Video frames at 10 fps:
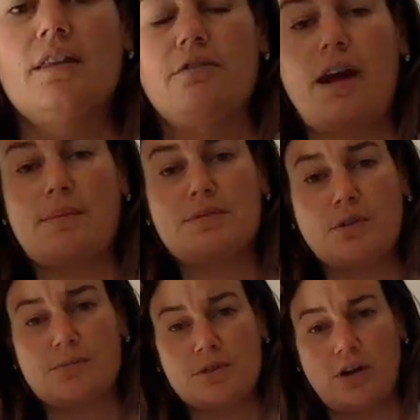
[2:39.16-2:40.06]
The
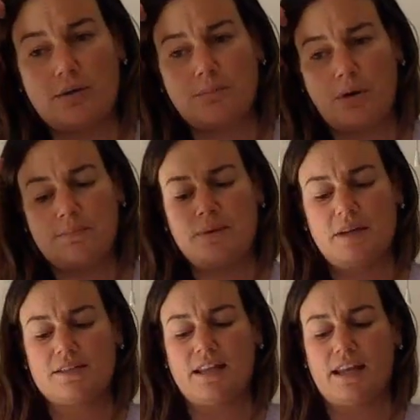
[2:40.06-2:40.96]
ribosomes are important
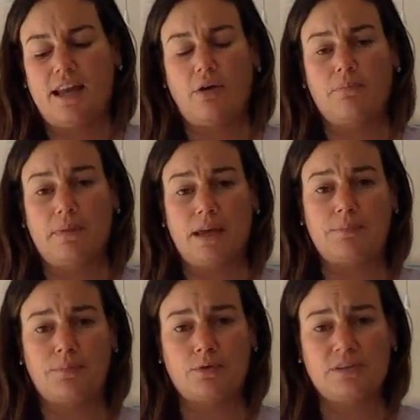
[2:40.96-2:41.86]
because they help
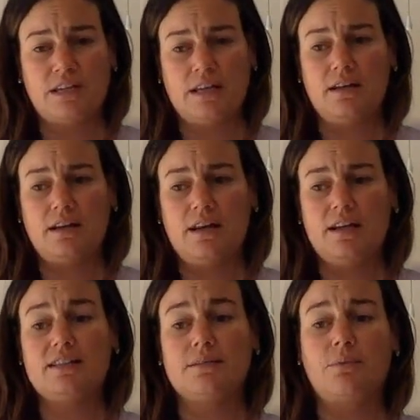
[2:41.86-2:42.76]
make protein.
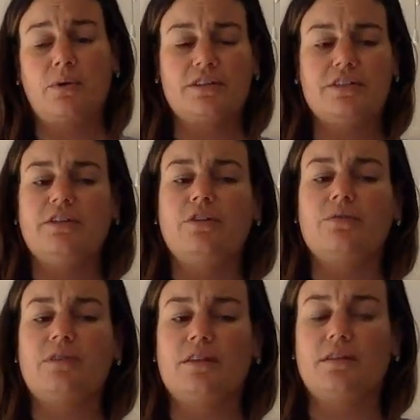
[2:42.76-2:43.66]
It is important to
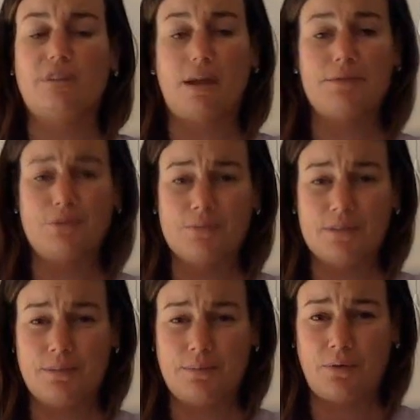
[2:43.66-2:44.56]
note that the
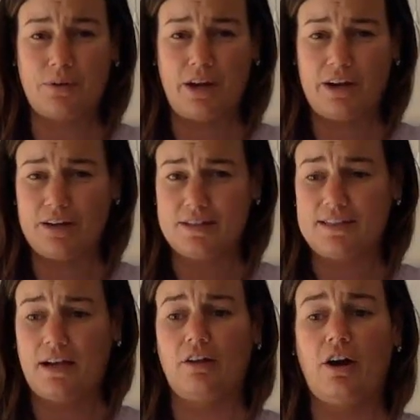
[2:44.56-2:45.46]
ribosomes in a prokaryotic
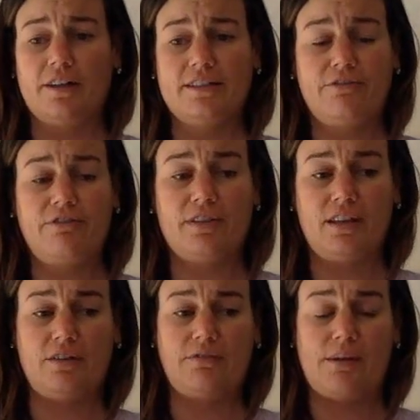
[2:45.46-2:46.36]
cell are different
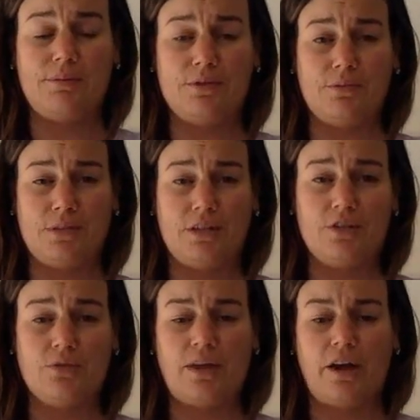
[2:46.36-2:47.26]
than the ribosomes in a
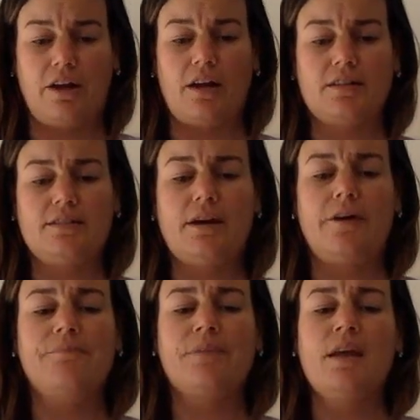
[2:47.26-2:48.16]
eukaryotic
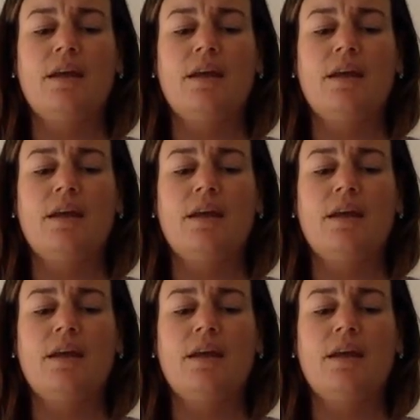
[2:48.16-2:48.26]
cell.